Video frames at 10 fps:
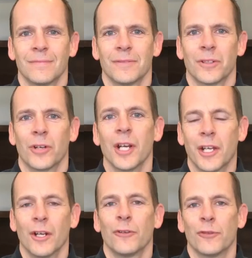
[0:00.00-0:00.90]
Craig
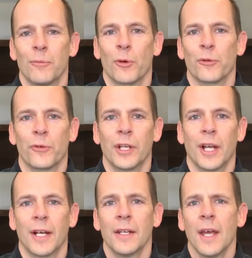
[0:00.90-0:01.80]
here from North
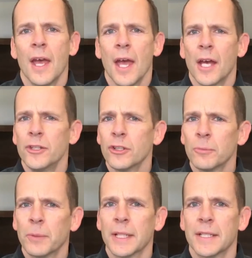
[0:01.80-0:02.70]
49, and you
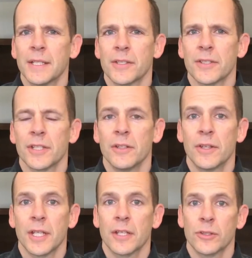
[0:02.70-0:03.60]
complain of dizziness that you
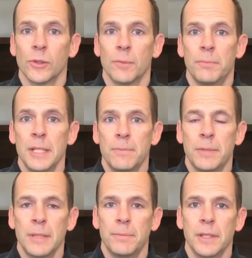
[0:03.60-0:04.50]
think is due to
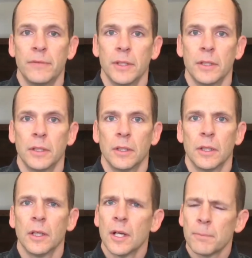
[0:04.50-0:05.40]
BPPV,
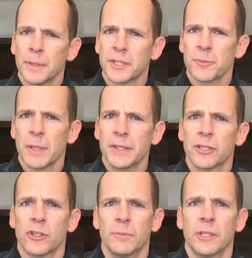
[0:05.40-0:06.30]
but despite the
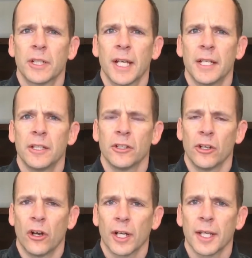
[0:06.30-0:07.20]
treatment you're getting, you're
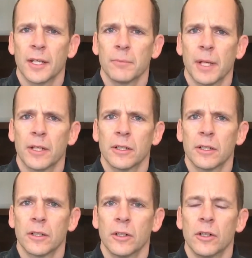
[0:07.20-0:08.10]
not getting better?
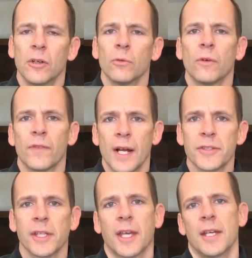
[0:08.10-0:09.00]
Well, if that's
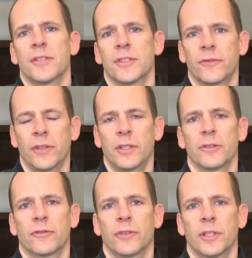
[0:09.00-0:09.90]
the case, this video is
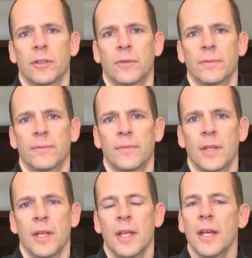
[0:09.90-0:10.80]
for you.
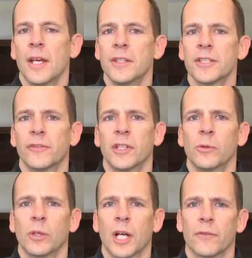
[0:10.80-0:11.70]
In this video,
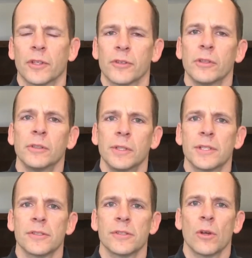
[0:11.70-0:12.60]
we'll cover three
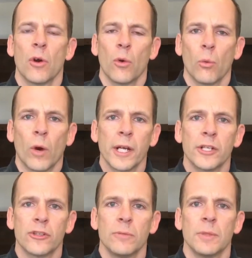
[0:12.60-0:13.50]
reasons why your
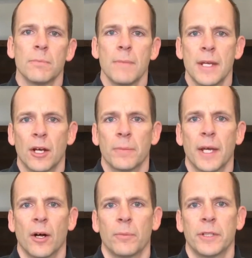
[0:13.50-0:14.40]
treatment may not be
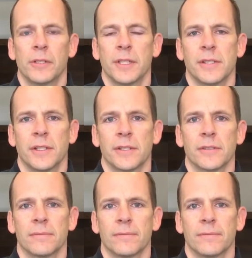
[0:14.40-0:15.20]
helping your dizziness.